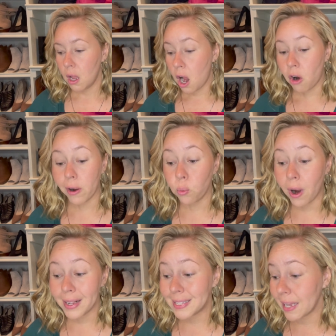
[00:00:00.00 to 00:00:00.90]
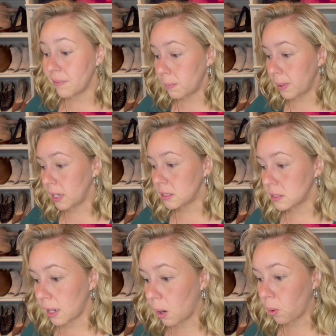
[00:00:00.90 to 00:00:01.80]
All right, we're at 7 minutes,
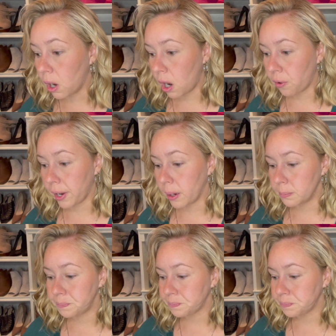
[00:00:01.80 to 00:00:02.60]
and I want to hurry up.